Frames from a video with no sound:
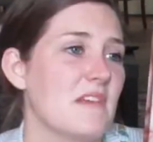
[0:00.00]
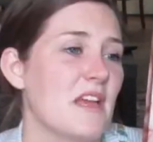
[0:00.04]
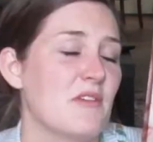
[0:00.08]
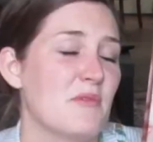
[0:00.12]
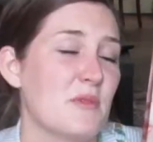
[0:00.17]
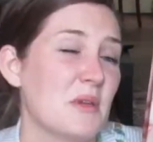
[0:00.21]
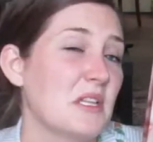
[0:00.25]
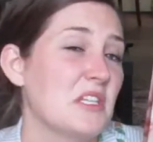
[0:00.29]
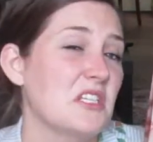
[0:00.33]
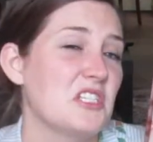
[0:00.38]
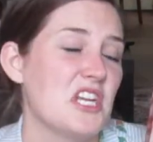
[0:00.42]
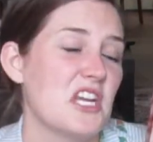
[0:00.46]
It
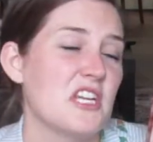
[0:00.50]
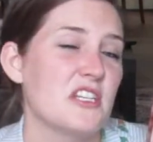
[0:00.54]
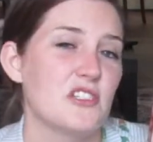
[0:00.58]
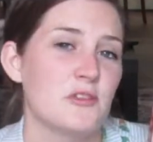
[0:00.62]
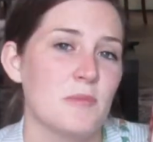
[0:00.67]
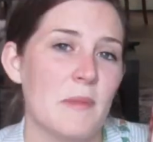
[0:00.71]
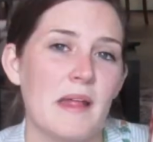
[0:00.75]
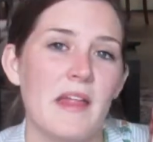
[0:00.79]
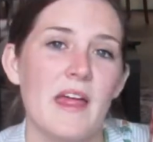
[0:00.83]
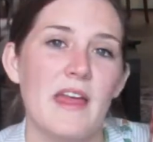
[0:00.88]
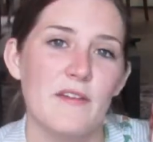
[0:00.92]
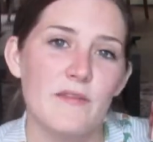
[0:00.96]
really changed
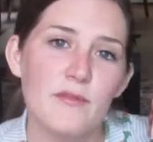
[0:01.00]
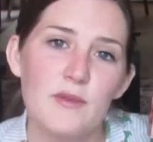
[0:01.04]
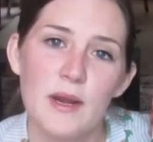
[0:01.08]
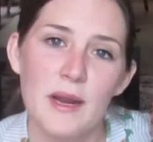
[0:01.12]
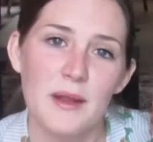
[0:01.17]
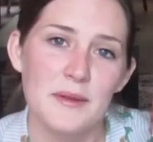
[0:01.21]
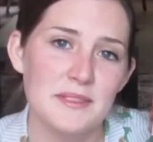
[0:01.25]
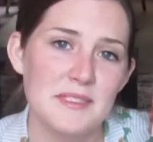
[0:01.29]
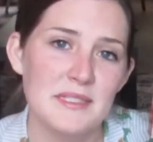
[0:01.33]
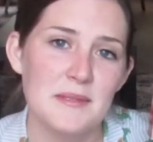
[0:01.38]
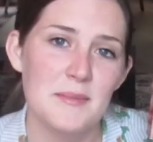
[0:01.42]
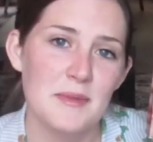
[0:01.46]
my life when
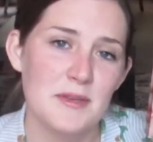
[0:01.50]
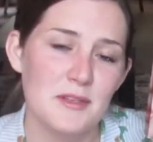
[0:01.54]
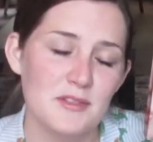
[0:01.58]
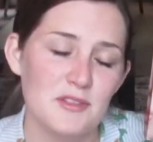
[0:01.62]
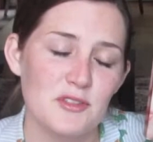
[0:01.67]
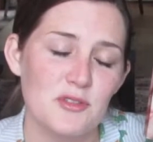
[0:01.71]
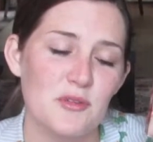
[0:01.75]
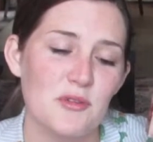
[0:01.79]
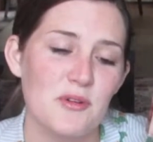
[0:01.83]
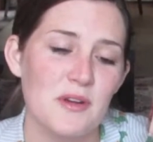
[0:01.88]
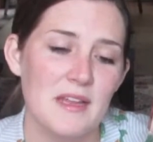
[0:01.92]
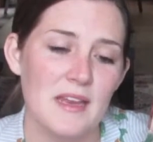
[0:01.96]
I was in middle
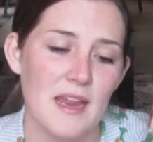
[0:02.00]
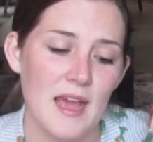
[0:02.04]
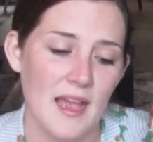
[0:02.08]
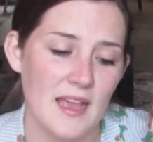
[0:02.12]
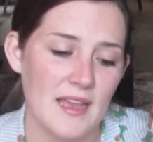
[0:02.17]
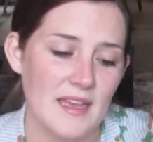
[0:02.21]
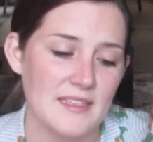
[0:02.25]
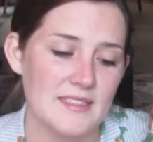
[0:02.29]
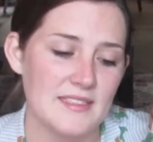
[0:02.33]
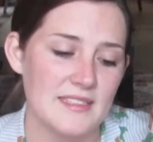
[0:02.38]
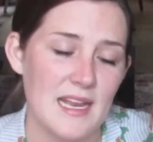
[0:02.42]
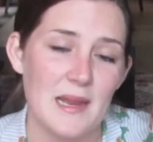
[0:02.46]
school, and
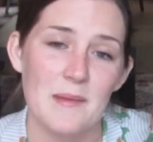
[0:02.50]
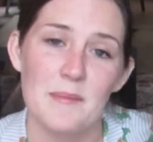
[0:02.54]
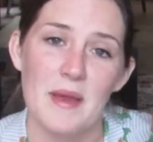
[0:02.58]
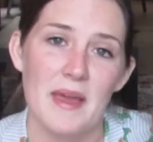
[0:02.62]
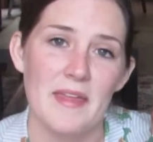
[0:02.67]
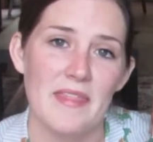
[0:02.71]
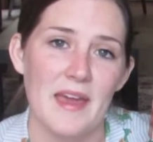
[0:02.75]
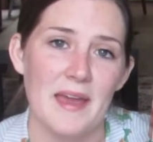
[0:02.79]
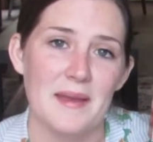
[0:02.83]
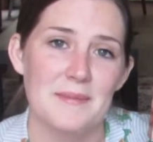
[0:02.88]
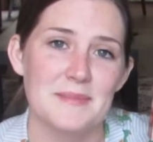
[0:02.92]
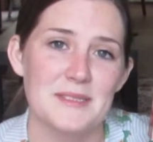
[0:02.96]
I stand by
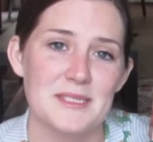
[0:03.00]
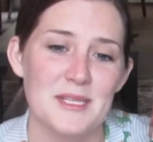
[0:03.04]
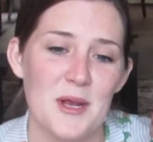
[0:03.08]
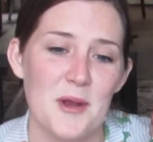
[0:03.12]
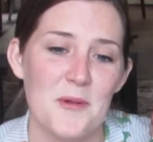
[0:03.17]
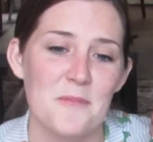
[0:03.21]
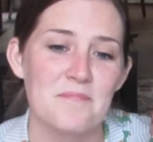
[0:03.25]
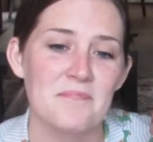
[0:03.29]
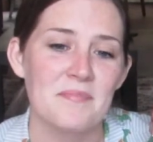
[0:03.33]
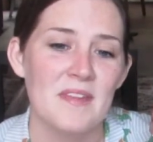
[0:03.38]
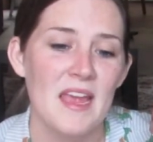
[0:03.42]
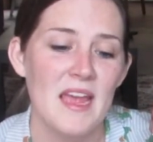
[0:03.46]
that.
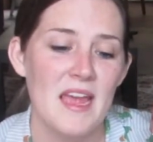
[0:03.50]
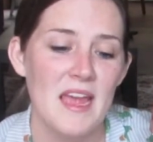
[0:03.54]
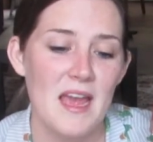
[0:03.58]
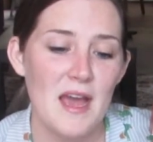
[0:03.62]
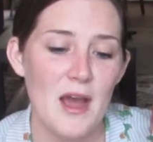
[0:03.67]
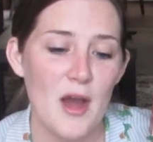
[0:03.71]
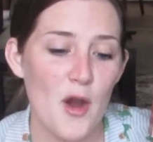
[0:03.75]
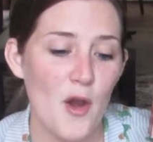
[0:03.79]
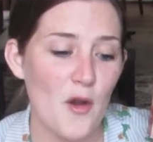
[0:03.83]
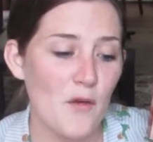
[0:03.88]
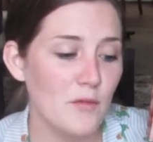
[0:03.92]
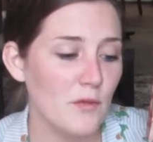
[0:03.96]
So
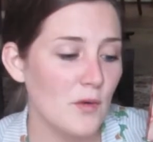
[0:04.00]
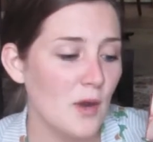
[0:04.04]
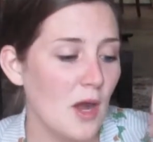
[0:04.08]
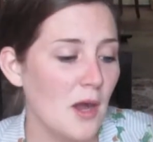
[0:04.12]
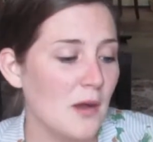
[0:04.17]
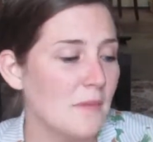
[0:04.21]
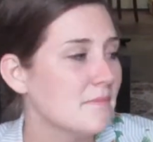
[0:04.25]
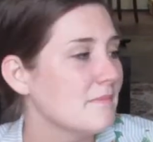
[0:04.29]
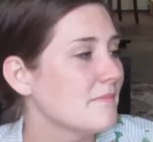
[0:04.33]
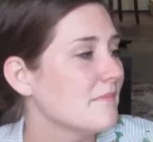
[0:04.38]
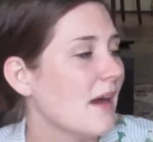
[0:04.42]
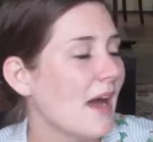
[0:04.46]

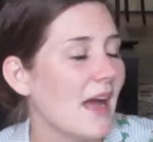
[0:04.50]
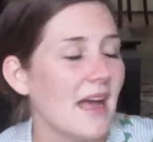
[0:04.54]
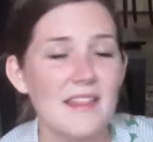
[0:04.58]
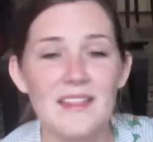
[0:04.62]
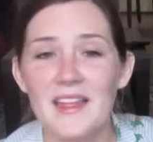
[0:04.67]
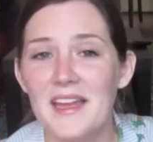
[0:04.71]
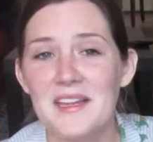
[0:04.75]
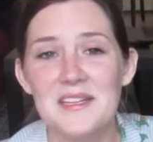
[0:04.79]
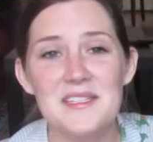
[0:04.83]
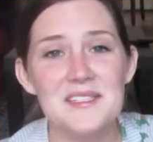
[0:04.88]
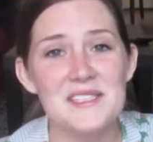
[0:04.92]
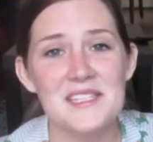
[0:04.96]
overall, I
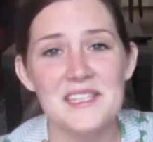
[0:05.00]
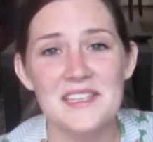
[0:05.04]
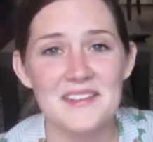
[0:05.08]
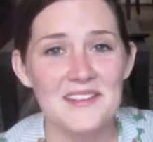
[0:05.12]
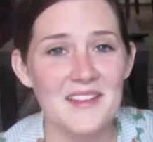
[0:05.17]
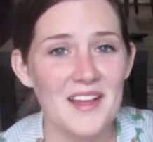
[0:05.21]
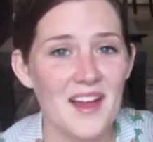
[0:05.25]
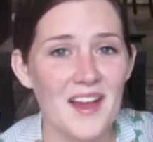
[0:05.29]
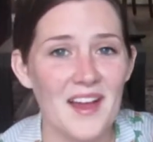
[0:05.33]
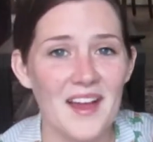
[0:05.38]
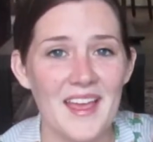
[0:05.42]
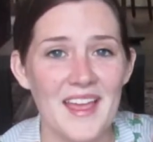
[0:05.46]
liked it a
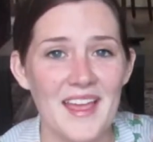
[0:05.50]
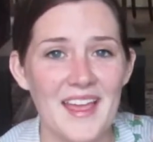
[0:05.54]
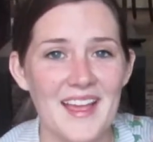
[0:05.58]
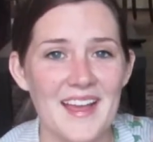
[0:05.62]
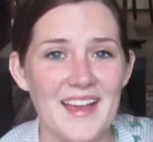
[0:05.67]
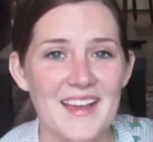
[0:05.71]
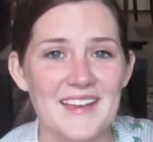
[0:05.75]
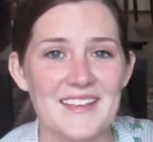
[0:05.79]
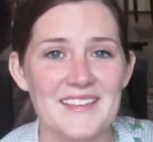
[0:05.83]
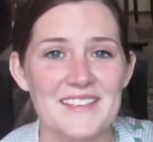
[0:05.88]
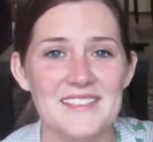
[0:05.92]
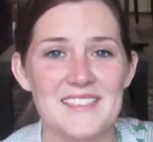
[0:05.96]
lot,
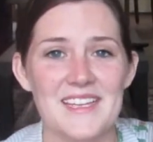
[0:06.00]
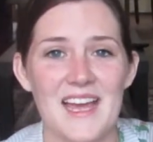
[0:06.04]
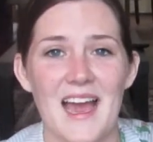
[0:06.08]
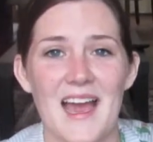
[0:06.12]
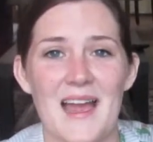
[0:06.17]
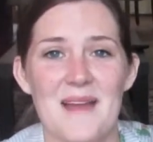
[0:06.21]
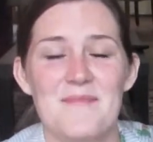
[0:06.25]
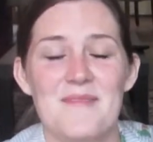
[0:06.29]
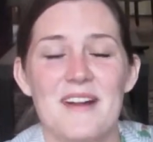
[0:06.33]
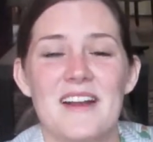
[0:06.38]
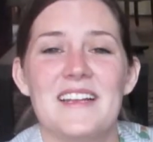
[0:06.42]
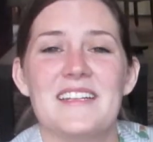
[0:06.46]
and
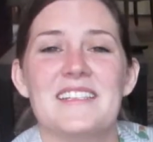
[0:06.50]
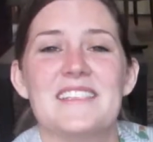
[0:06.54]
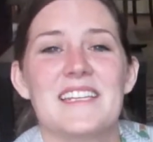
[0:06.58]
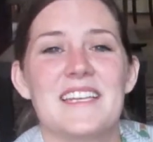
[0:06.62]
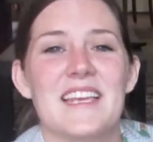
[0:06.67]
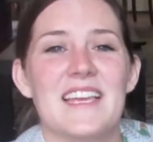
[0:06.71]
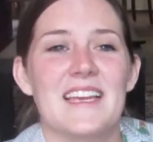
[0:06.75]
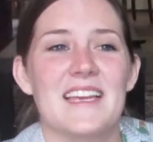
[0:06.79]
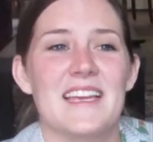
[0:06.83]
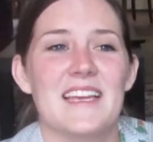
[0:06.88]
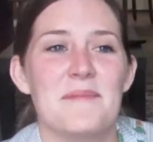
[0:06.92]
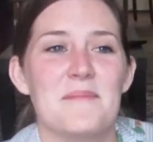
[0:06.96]
I'm ready to
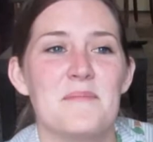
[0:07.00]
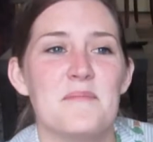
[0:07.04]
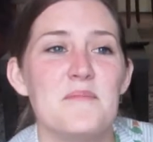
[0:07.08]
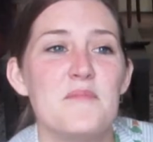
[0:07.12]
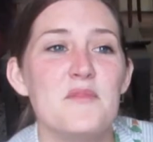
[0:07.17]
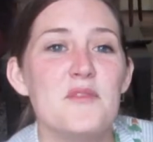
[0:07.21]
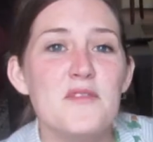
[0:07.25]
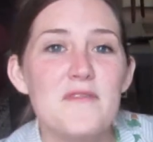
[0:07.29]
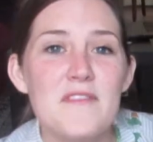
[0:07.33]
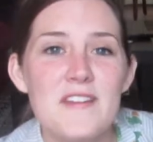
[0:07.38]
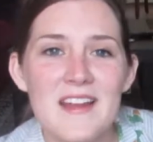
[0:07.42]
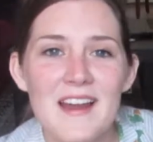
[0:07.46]
get
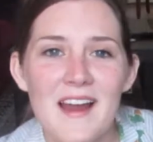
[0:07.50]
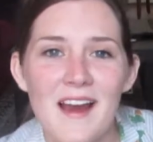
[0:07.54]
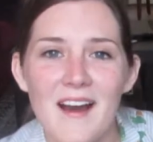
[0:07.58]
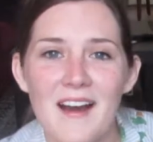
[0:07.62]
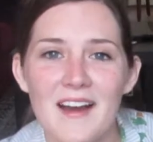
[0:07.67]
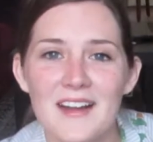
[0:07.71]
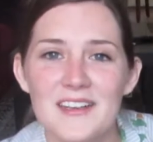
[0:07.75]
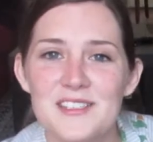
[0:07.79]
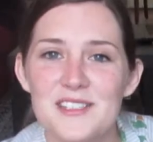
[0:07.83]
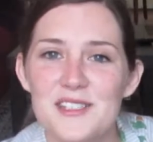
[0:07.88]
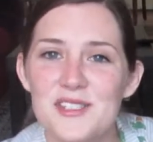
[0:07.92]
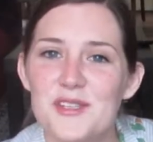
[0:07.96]
moving
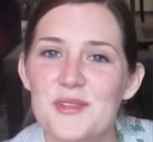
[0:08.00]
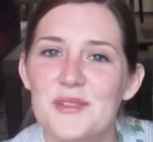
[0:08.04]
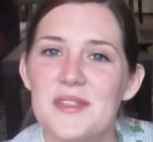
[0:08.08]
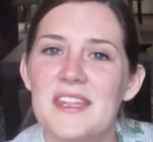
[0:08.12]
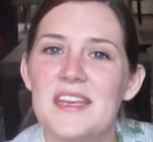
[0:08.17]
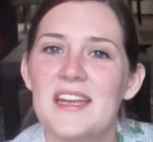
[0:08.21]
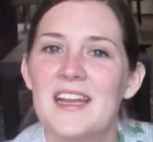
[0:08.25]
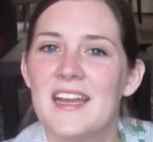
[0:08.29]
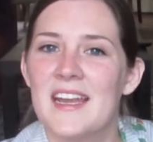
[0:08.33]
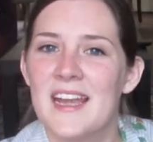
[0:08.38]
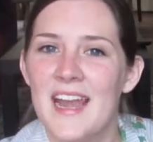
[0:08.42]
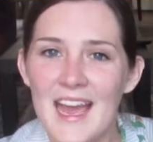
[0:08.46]
on to the
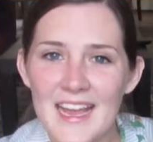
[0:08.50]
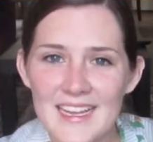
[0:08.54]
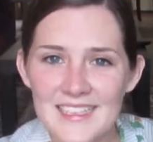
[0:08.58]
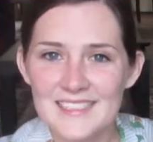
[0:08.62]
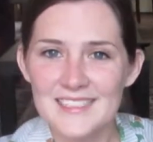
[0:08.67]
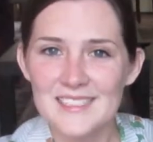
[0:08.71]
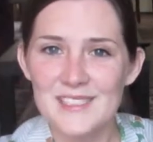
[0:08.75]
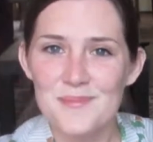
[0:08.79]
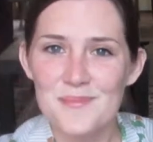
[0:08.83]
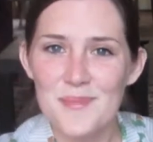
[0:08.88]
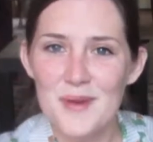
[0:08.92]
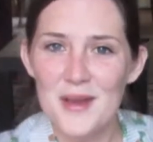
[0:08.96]
next